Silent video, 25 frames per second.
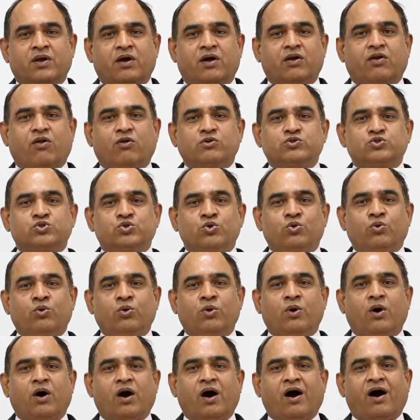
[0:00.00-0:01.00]
and
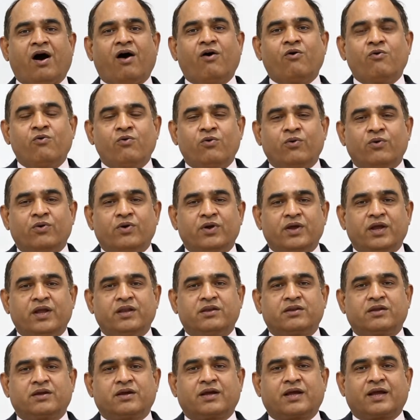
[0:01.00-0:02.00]
also how
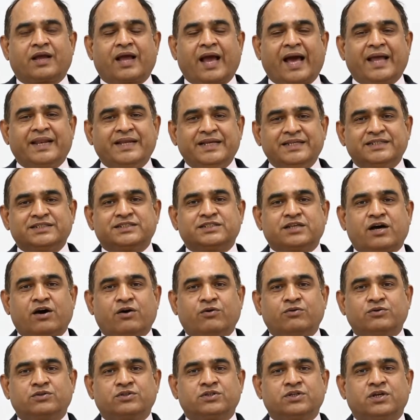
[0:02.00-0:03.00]
it carries
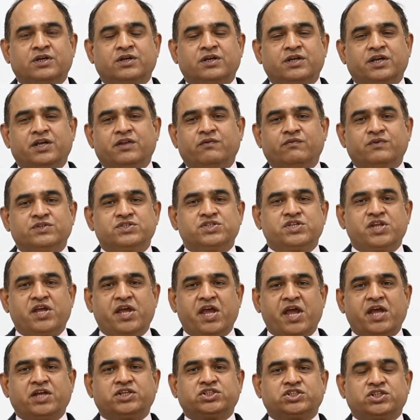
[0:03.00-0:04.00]
out
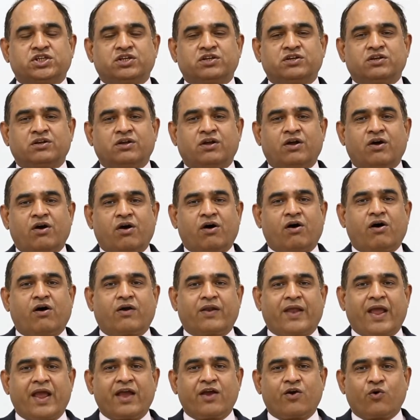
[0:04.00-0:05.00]
investigation
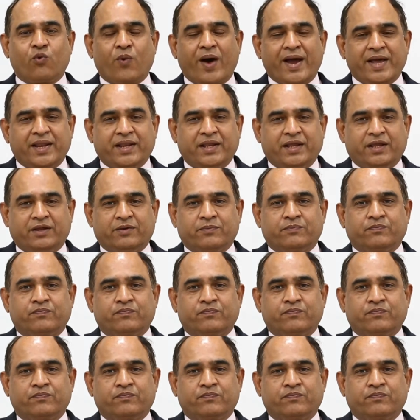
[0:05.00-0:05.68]
or inquiry.